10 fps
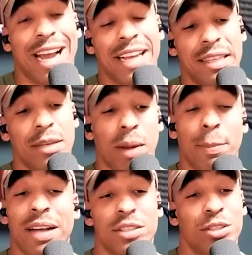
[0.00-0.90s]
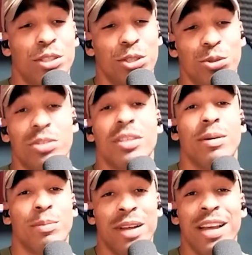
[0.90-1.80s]
I think my pastor can use
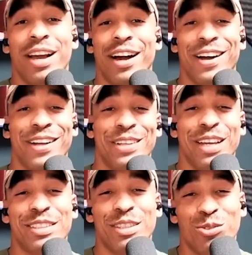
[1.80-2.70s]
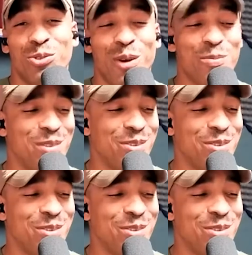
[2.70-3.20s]
some lessons from